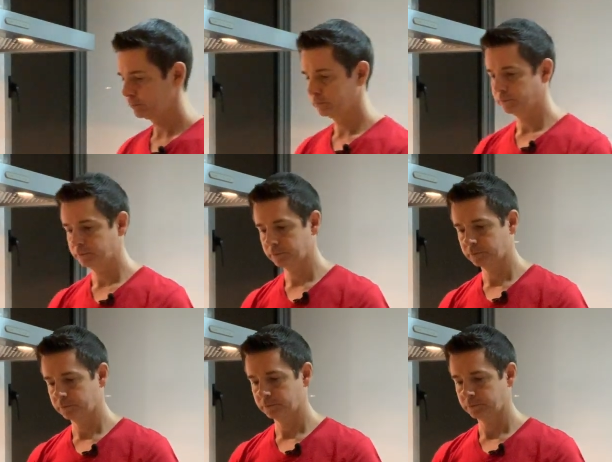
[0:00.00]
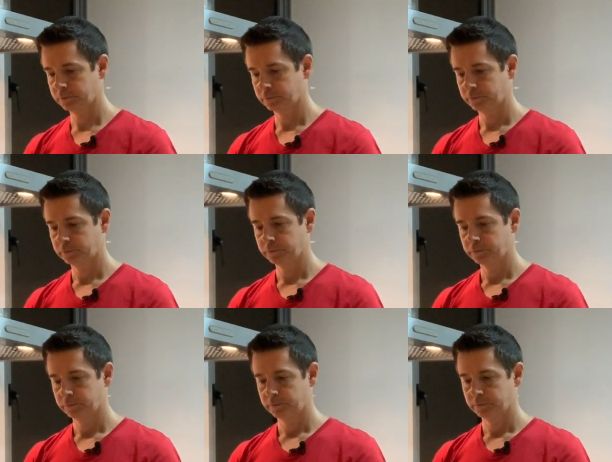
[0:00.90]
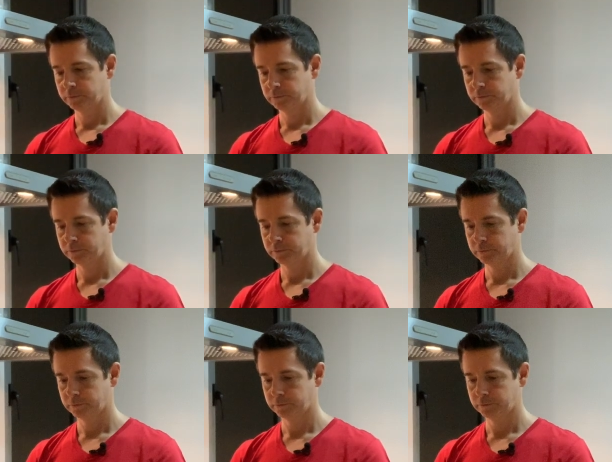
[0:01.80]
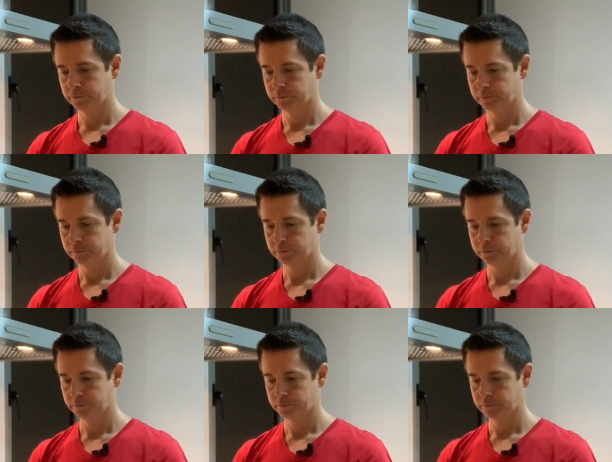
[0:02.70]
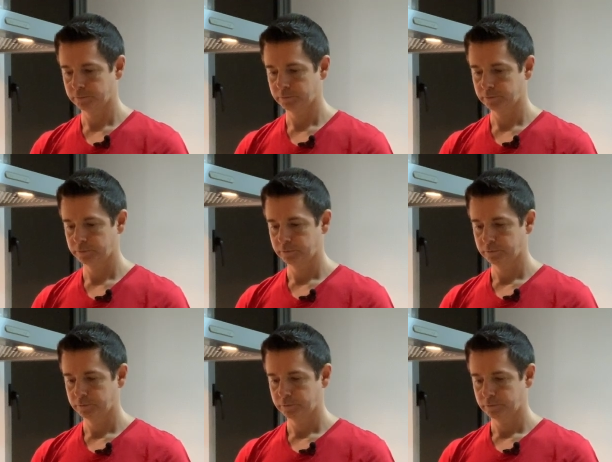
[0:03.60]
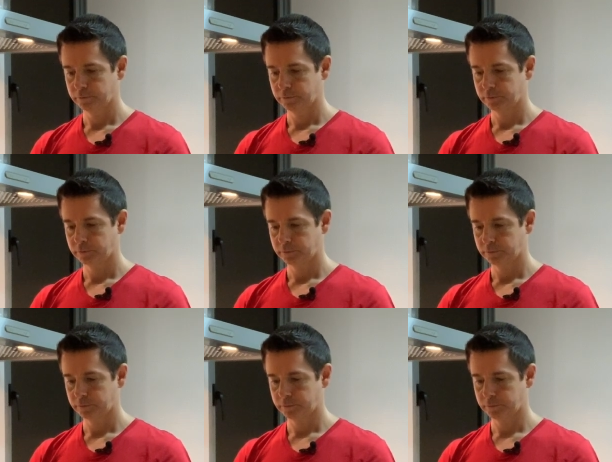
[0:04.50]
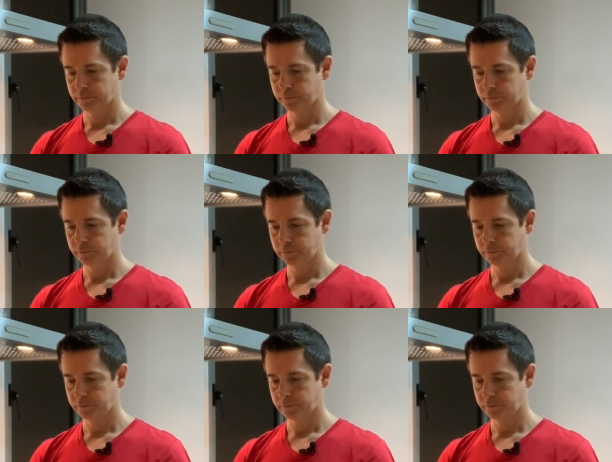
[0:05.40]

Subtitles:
No one is speaking in this clip.